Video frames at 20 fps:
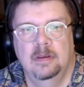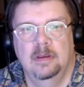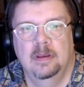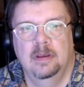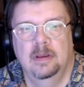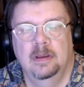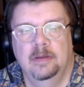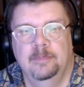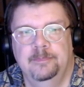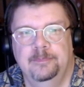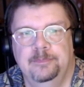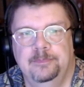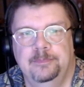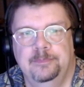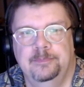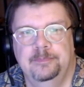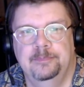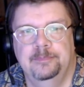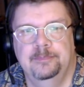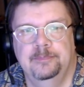
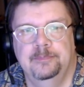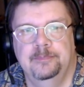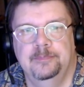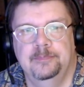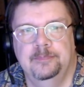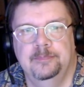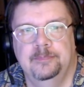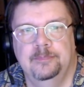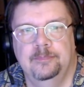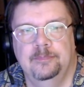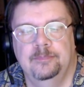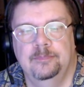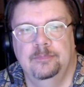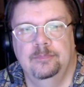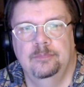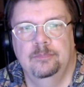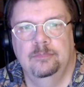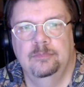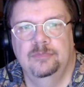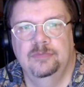
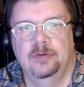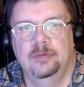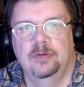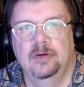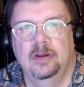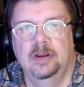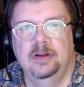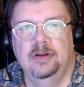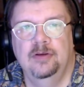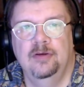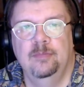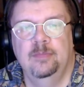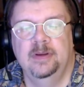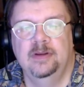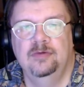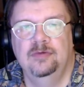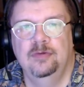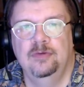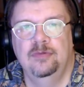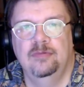So 9 could be
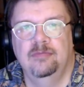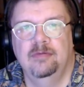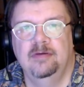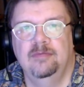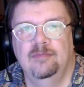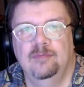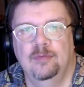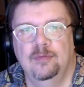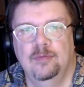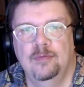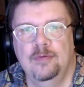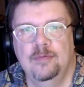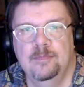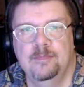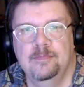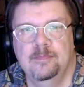2, 3, 4.